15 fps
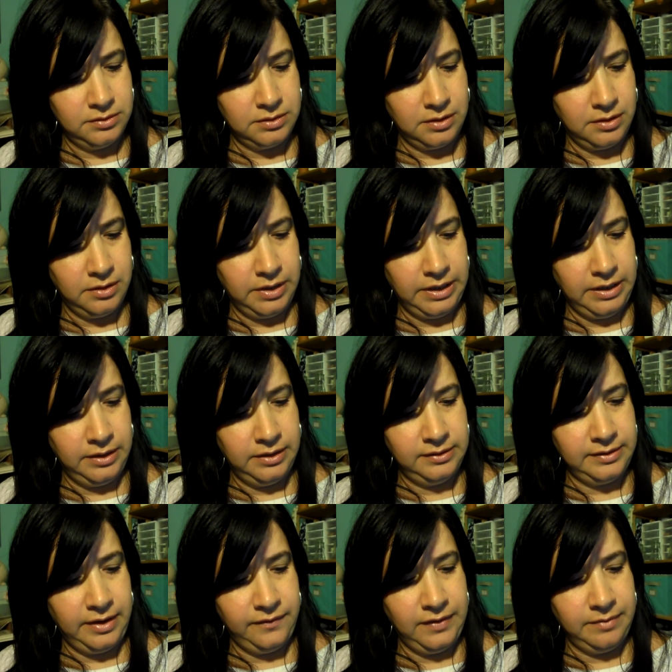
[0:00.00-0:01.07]
sorry,
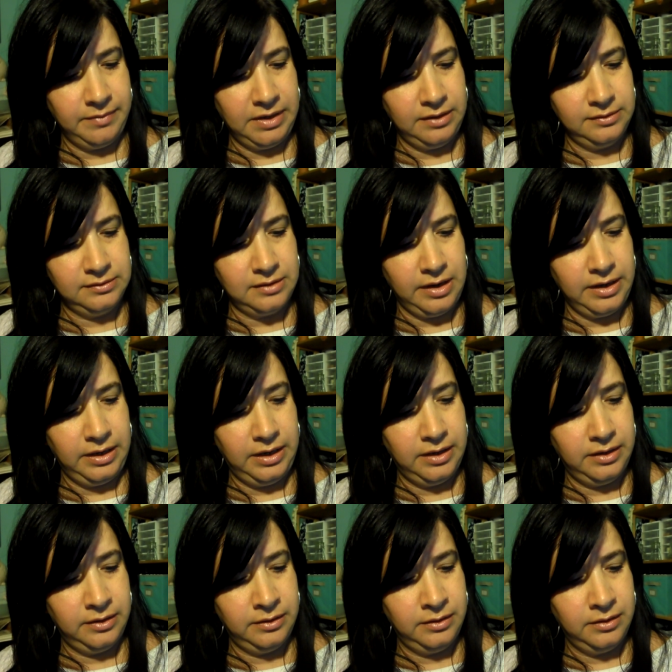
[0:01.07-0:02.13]
it's having me sign
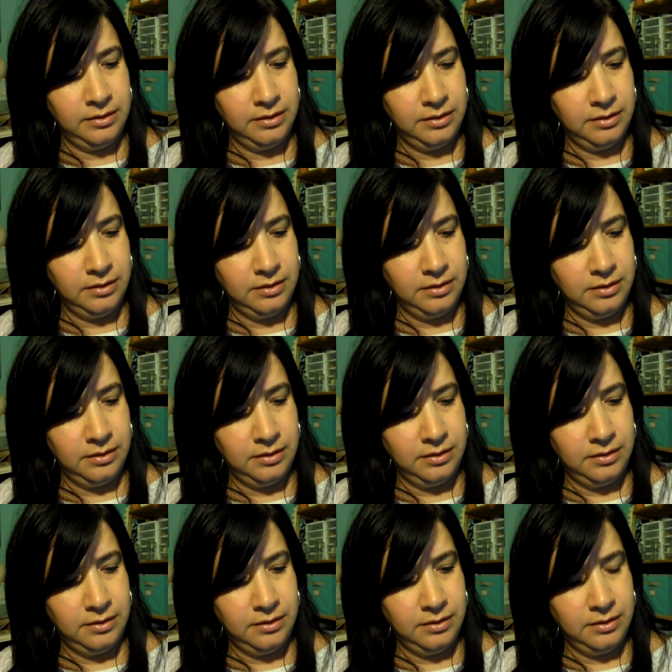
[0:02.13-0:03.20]
in.
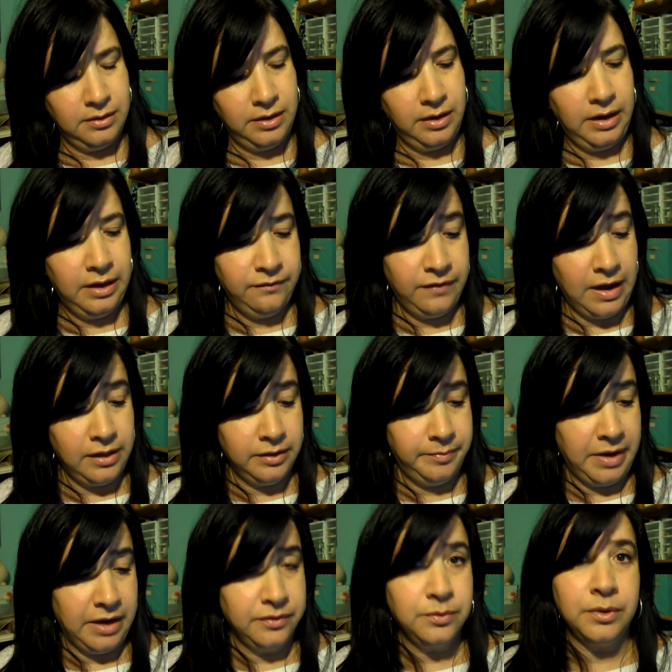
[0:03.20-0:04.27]
Invalid
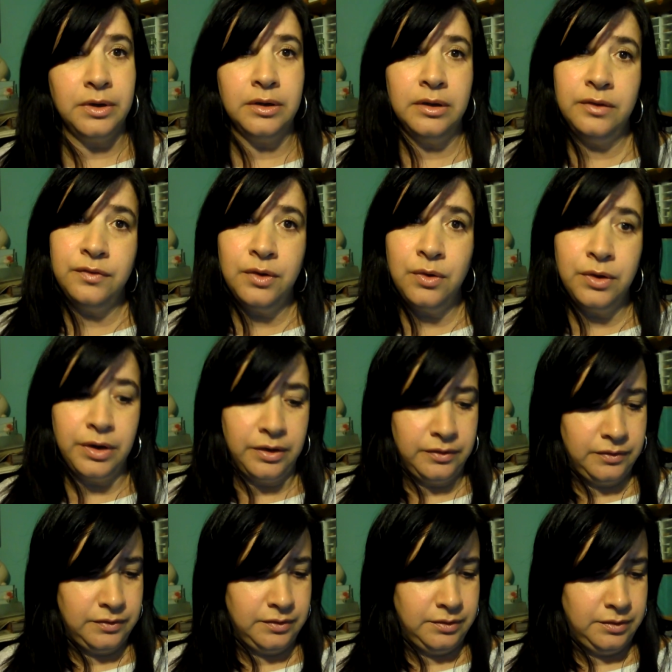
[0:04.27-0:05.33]
password, of
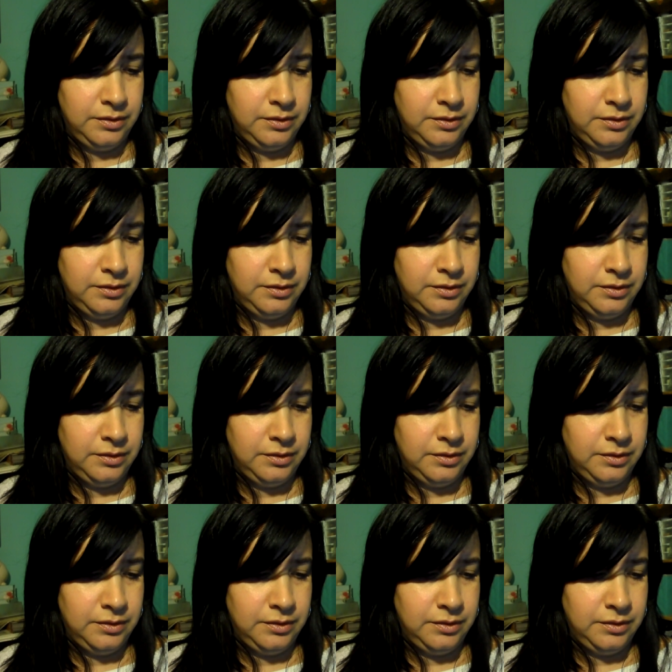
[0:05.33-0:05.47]
course.